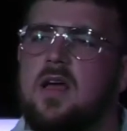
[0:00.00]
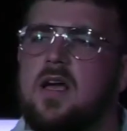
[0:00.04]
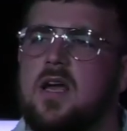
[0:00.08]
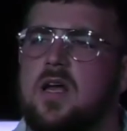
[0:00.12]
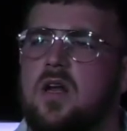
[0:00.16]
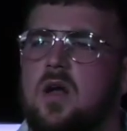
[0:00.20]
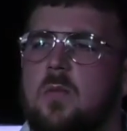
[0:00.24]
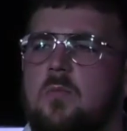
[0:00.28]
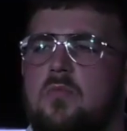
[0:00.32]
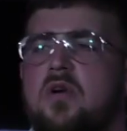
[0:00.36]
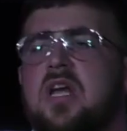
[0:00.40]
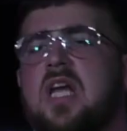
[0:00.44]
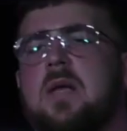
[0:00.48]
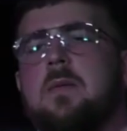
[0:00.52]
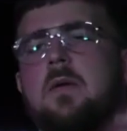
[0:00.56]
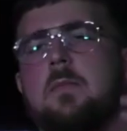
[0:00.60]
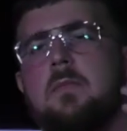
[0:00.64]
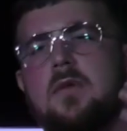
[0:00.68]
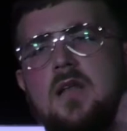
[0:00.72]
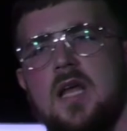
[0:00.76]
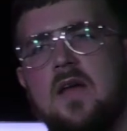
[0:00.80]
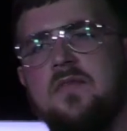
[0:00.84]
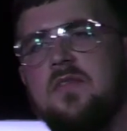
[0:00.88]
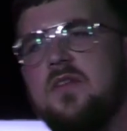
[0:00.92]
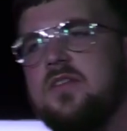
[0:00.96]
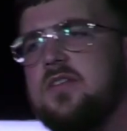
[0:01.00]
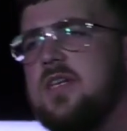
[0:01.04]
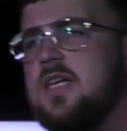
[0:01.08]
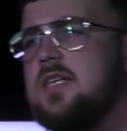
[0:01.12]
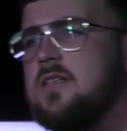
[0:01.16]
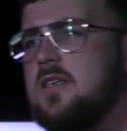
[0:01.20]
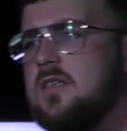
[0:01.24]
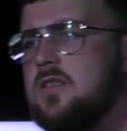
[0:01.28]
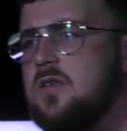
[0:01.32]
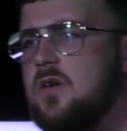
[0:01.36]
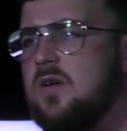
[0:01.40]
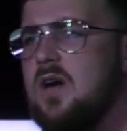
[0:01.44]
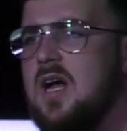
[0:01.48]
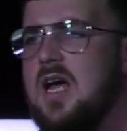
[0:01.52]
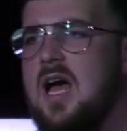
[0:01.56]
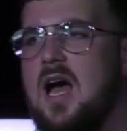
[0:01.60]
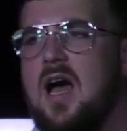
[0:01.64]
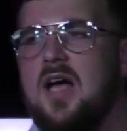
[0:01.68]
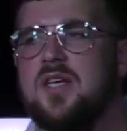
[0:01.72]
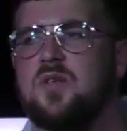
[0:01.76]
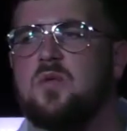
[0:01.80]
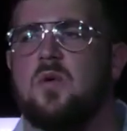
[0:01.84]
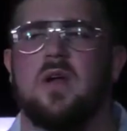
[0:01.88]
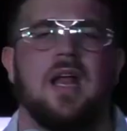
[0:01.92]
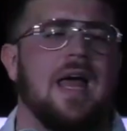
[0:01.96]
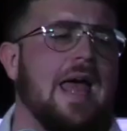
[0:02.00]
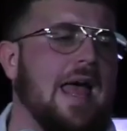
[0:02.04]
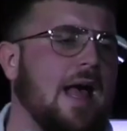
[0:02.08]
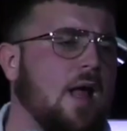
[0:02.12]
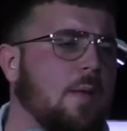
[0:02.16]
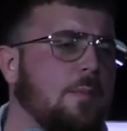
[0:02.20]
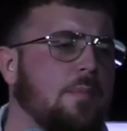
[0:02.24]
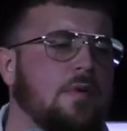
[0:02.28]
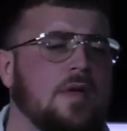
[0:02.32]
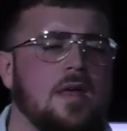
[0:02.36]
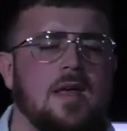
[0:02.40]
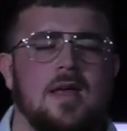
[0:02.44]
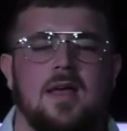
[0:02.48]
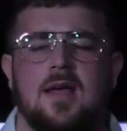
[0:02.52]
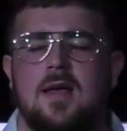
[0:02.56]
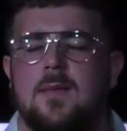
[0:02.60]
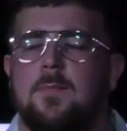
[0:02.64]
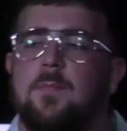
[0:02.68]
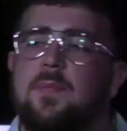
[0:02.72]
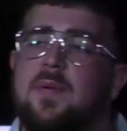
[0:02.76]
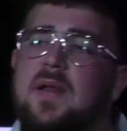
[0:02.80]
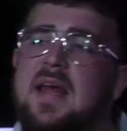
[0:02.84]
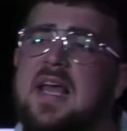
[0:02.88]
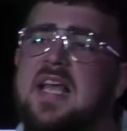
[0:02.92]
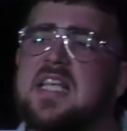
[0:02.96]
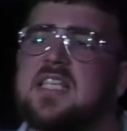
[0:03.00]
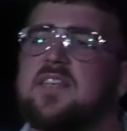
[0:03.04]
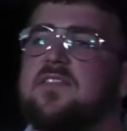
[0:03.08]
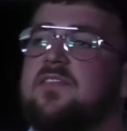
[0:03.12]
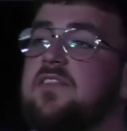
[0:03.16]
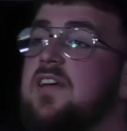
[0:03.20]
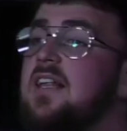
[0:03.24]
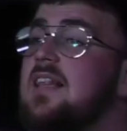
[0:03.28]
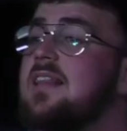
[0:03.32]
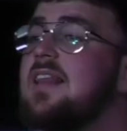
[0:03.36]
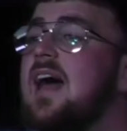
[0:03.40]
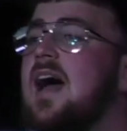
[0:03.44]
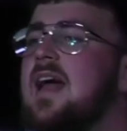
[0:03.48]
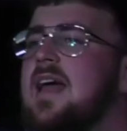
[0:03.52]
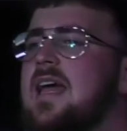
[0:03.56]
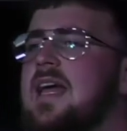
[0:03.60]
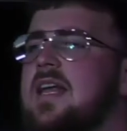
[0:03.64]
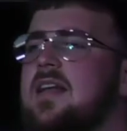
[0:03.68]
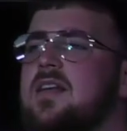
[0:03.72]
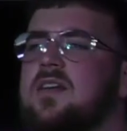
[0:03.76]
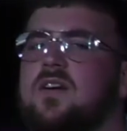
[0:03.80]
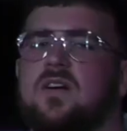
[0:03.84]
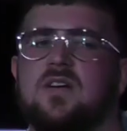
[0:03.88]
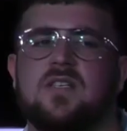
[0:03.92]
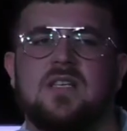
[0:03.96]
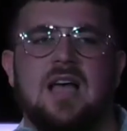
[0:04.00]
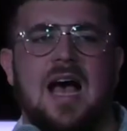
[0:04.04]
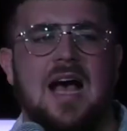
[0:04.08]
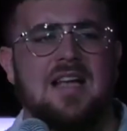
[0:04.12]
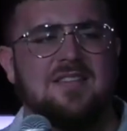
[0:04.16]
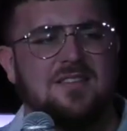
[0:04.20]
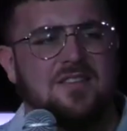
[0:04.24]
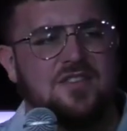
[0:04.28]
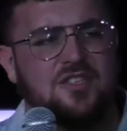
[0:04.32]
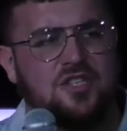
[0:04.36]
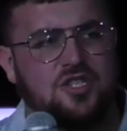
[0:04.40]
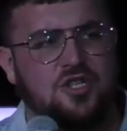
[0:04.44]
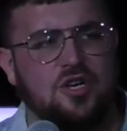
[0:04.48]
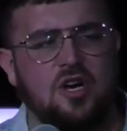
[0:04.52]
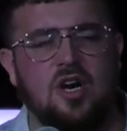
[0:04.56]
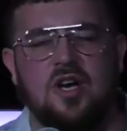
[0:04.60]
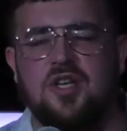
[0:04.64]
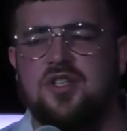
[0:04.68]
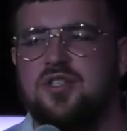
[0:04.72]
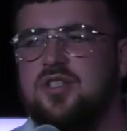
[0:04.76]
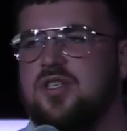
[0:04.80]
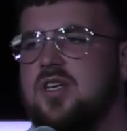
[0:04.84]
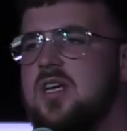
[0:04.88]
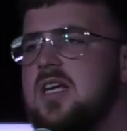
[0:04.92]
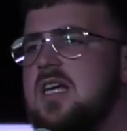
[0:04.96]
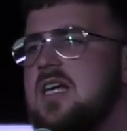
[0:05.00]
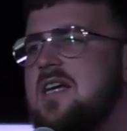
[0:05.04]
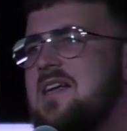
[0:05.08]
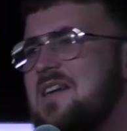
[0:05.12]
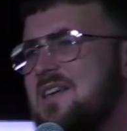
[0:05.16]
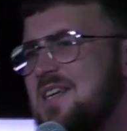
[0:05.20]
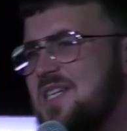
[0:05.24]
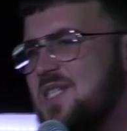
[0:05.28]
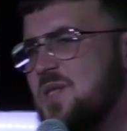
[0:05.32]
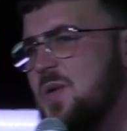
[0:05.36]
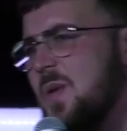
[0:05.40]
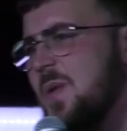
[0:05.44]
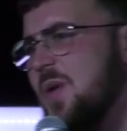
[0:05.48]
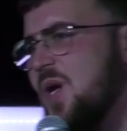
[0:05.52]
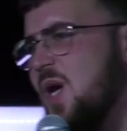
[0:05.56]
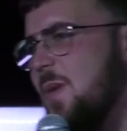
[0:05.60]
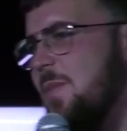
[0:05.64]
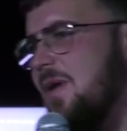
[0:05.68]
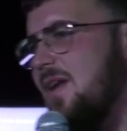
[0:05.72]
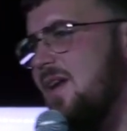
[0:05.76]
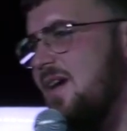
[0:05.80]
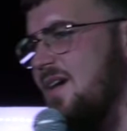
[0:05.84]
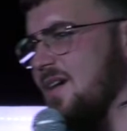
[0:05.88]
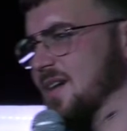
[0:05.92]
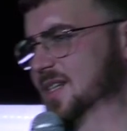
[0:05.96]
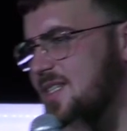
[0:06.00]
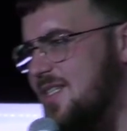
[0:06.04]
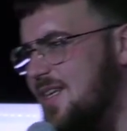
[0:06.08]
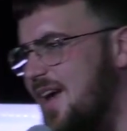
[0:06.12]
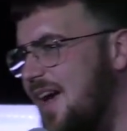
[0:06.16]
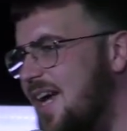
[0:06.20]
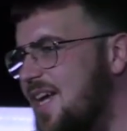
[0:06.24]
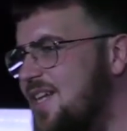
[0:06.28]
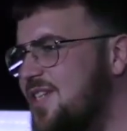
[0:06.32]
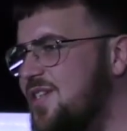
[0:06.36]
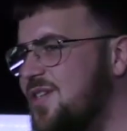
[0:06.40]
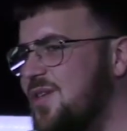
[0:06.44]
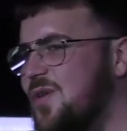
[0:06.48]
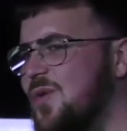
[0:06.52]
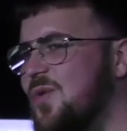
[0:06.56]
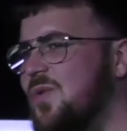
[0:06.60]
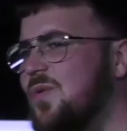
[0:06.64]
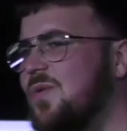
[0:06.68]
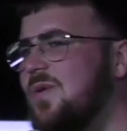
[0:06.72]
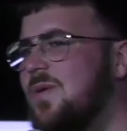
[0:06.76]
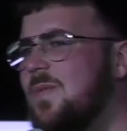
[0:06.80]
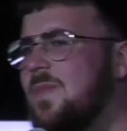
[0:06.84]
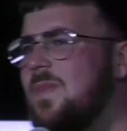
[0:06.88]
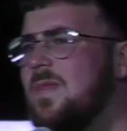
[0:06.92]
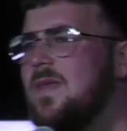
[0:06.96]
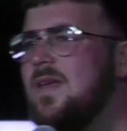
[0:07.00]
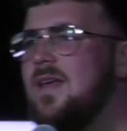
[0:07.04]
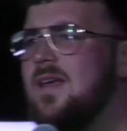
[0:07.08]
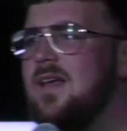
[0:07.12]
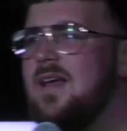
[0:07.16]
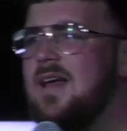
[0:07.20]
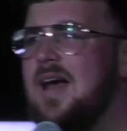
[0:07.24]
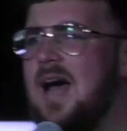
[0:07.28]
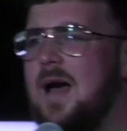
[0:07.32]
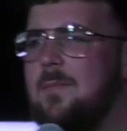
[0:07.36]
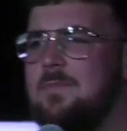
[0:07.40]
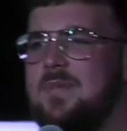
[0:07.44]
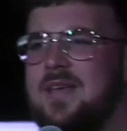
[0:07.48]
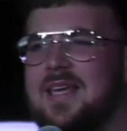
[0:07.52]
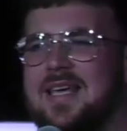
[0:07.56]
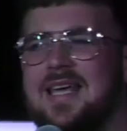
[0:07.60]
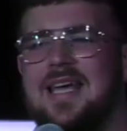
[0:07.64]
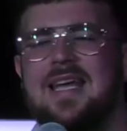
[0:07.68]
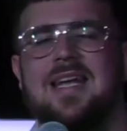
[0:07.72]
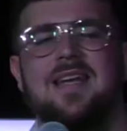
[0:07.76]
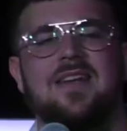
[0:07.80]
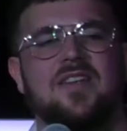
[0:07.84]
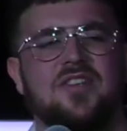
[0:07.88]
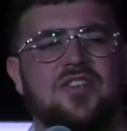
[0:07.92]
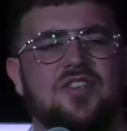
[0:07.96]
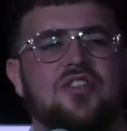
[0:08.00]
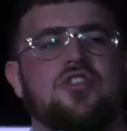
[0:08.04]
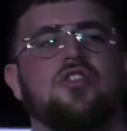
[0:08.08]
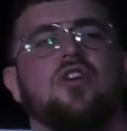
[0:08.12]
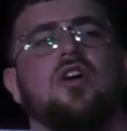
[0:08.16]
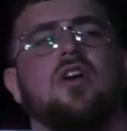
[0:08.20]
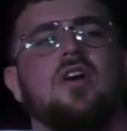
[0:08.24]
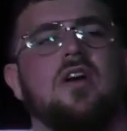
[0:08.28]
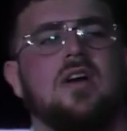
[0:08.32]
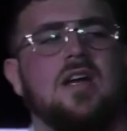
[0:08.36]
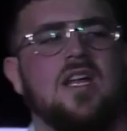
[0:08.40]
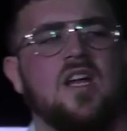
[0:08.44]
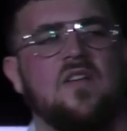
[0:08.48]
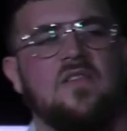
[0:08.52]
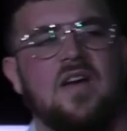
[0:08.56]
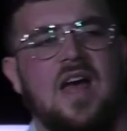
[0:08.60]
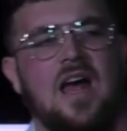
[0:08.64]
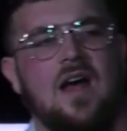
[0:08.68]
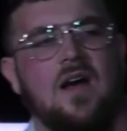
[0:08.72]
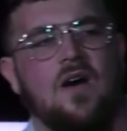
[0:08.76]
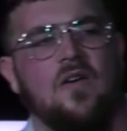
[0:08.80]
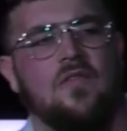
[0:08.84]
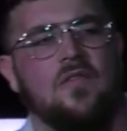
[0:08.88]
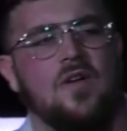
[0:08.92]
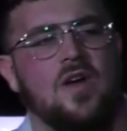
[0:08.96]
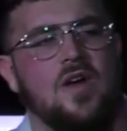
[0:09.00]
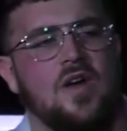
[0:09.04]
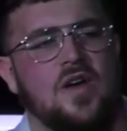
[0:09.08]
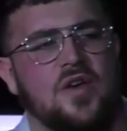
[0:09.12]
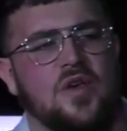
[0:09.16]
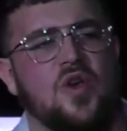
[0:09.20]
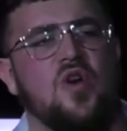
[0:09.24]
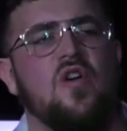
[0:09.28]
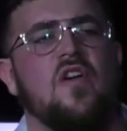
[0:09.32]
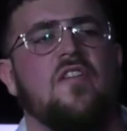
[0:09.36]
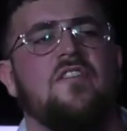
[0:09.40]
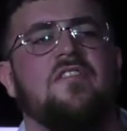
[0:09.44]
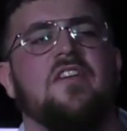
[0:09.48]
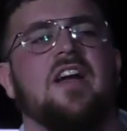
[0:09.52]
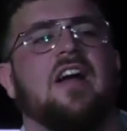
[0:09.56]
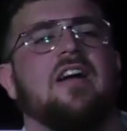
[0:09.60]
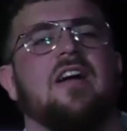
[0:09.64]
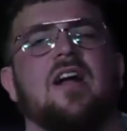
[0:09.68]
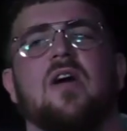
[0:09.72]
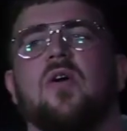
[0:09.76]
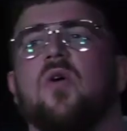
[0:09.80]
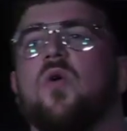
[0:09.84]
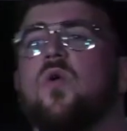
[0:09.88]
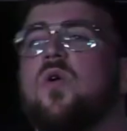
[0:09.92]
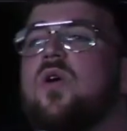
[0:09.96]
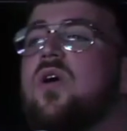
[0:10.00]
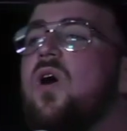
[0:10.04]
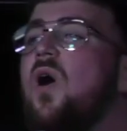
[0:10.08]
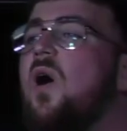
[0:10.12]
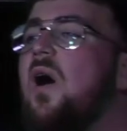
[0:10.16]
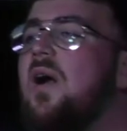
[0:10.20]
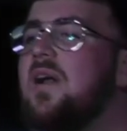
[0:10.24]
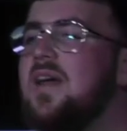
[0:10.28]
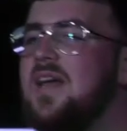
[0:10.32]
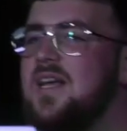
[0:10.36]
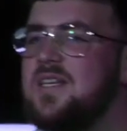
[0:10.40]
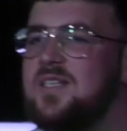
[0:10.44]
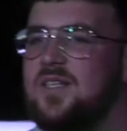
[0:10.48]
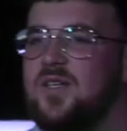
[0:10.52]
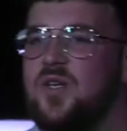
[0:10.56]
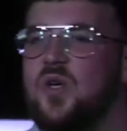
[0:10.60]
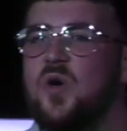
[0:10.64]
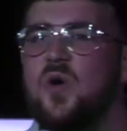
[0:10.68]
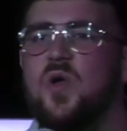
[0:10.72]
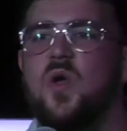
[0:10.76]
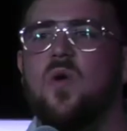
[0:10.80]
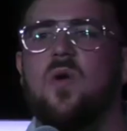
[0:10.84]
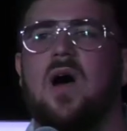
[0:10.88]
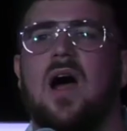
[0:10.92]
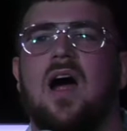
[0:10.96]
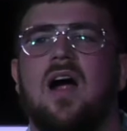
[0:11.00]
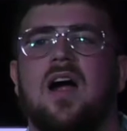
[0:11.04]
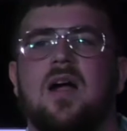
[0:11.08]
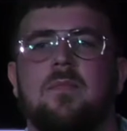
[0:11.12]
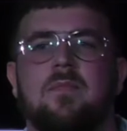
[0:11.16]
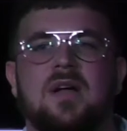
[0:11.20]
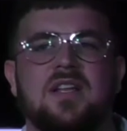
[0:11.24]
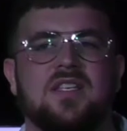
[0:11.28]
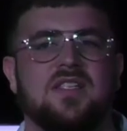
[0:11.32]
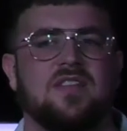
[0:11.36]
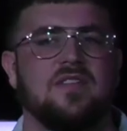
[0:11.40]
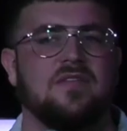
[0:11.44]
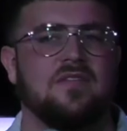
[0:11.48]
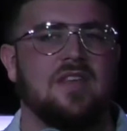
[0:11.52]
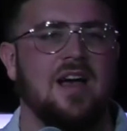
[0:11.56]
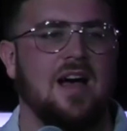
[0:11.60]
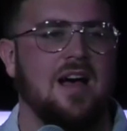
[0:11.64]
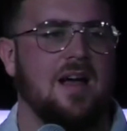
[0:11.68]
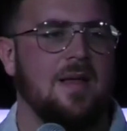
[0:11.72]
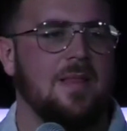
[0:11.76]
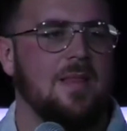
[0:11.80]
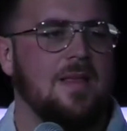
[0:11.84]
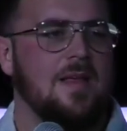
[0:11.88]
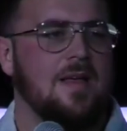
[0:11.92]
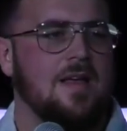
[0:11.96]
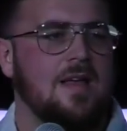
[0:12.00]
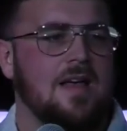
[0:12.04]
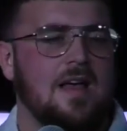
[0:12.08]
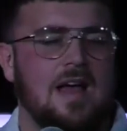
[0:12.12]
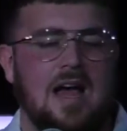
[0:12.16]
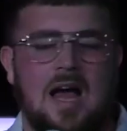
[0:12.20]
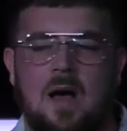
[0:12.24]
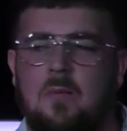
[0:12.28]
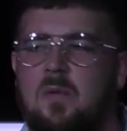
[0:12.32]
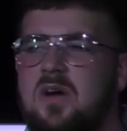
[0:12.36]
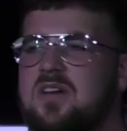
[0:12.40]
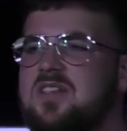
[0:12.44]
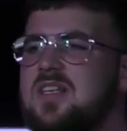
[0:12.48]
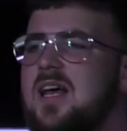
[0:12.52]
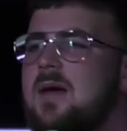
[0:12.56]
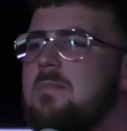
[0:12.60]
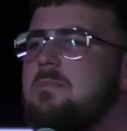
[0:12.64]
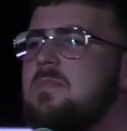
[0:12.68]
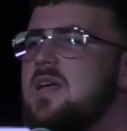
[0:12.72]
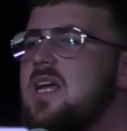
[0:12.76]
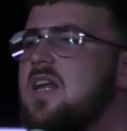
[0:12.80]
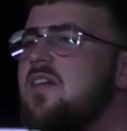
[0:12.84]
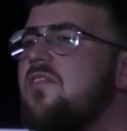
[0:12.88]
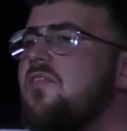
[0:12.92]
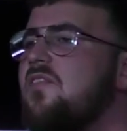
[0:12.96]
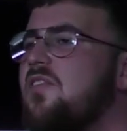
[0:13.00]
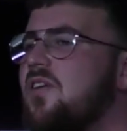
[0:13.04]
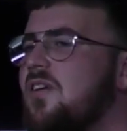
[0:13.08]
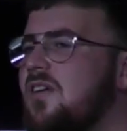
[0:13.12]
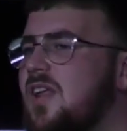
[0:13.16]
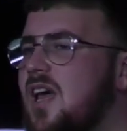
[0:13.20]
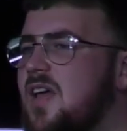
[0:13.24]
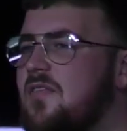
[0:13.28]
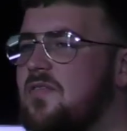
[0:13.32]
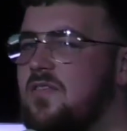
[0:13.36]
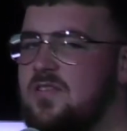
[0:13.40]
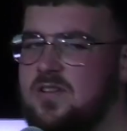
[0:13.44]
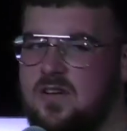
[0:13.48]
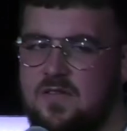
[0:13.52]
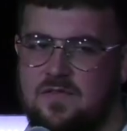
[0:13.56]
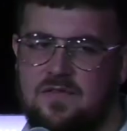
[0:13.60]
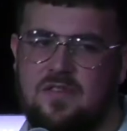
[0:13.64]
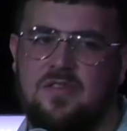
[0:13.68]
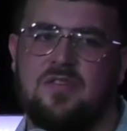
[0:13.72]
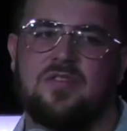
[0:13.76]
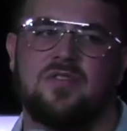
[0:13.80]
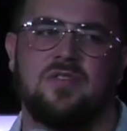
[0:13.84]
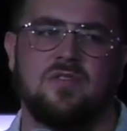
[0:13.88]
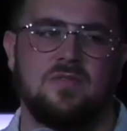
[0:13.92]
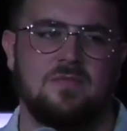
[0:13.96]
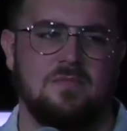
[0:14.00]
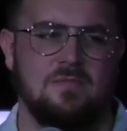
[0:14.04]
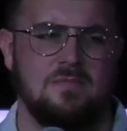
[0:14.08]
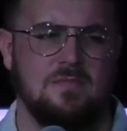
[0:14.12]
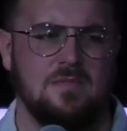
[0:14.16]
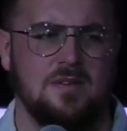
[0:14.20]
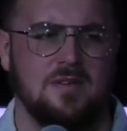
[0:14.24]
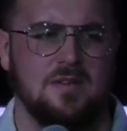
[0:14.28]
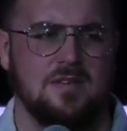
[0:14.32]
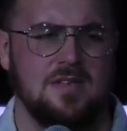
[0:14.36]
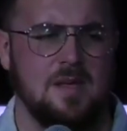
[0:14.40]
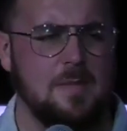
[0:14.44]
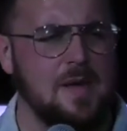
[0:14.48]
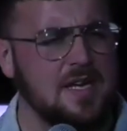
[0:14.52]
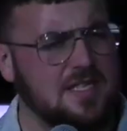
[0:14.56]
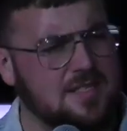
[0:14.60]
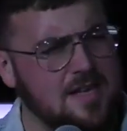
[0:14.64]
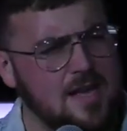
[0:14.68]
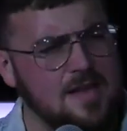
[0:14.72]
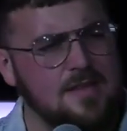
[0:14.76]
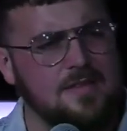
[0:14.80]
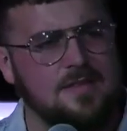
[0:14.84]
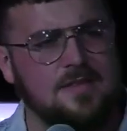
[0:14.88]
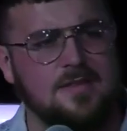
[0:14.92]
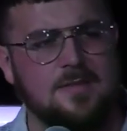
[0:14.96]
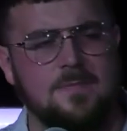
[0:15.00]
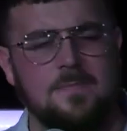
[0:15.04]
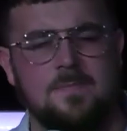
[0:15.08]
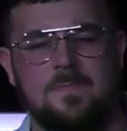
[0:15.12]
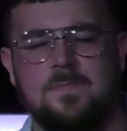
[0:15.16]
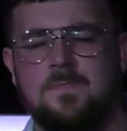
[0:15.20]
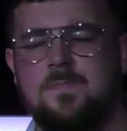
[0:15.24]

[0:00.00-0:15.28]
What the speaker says: you know, I'm recommitting my life to Jesus, or I just want to help. Please fill that in, because as a church, this is where we come alongside you and begin this journey of you figuring out who God is and who you are in the midst of that. And what does that mean for your life and your future? Does that make sense?